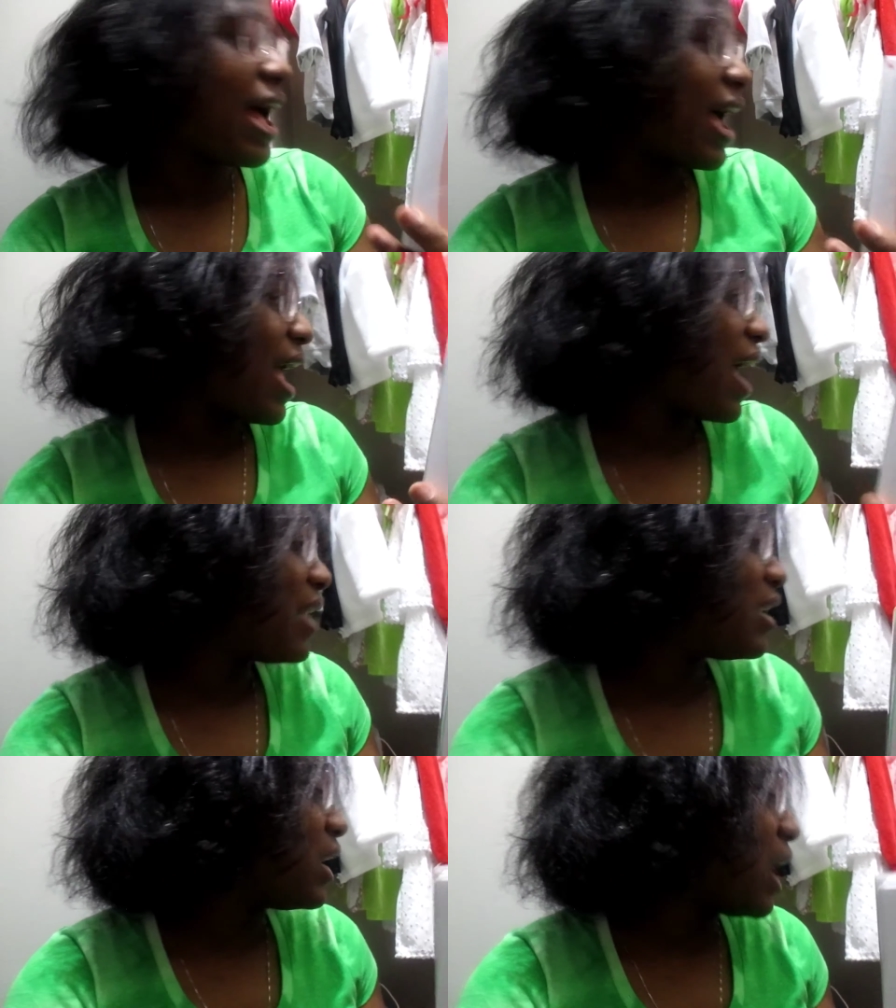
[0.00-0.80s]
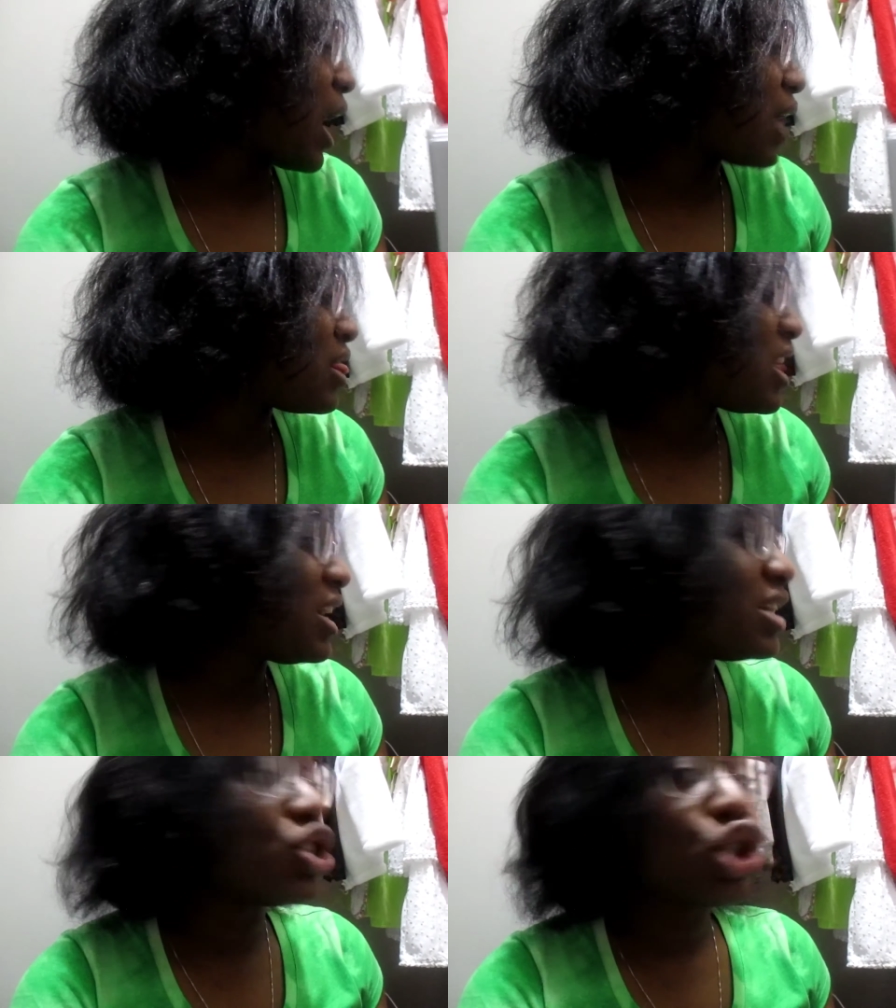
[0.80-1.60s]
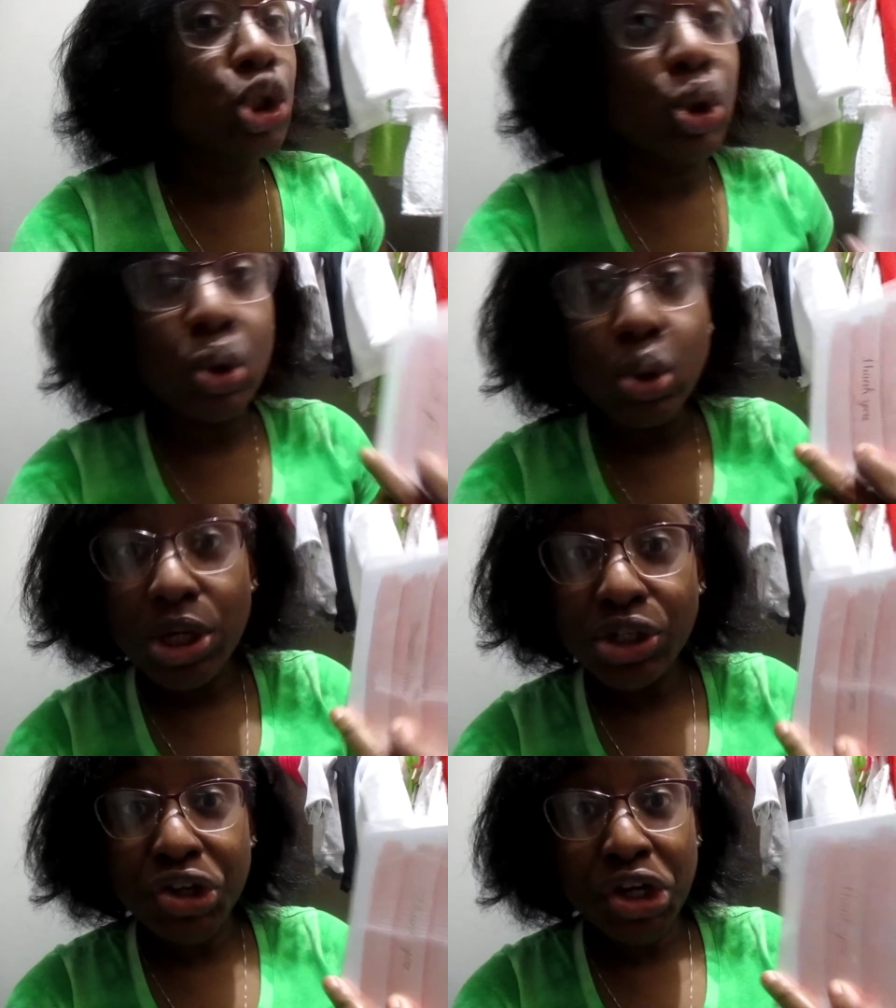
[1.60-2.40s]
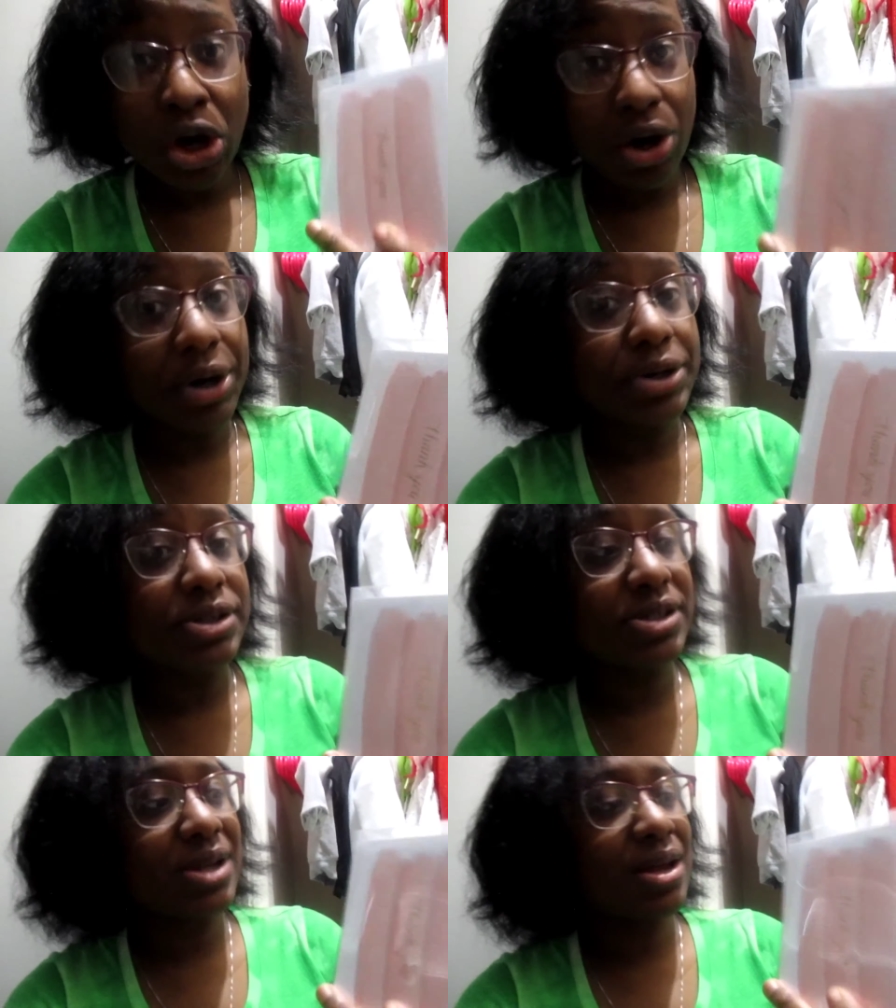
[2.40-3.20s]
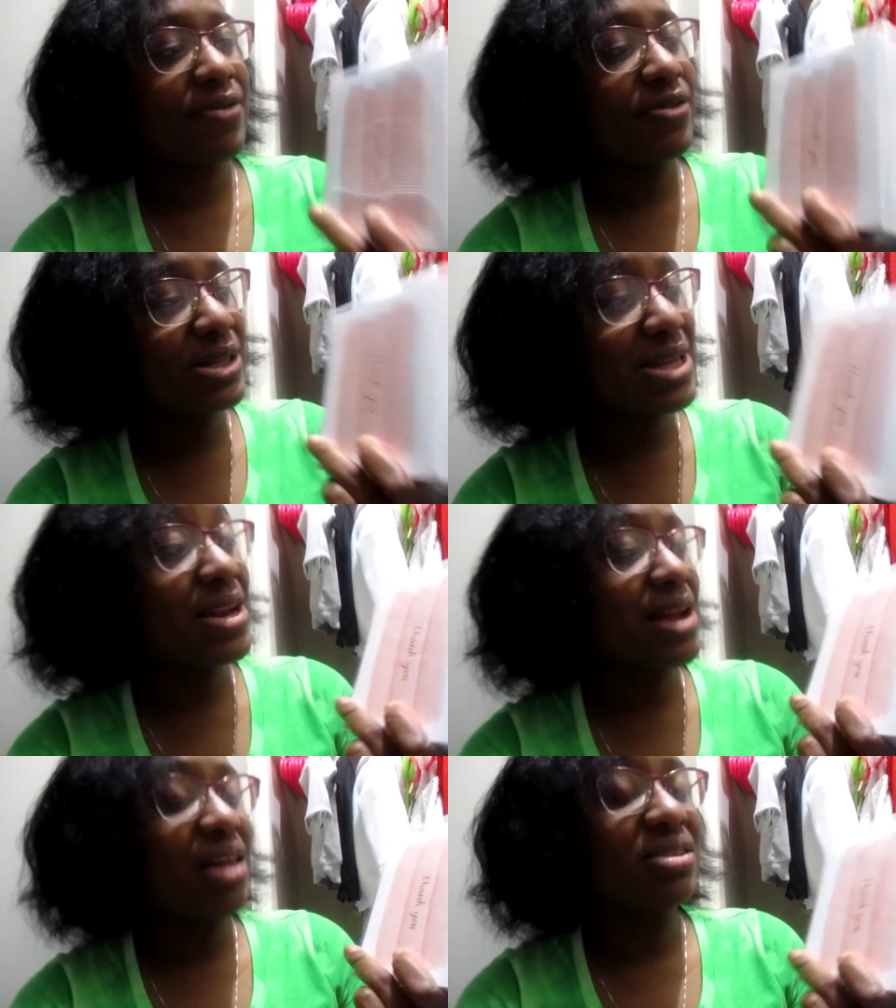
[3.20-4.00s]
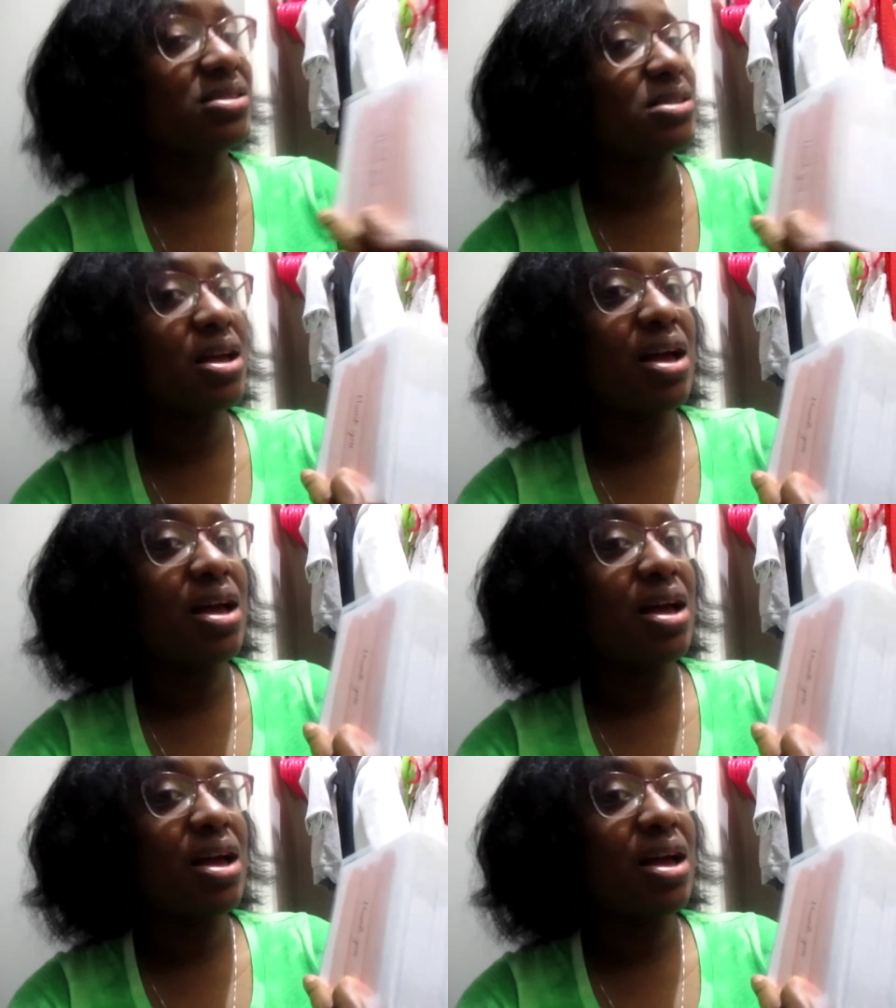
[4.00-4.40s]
and I think it's two hundred cards for ten dollars.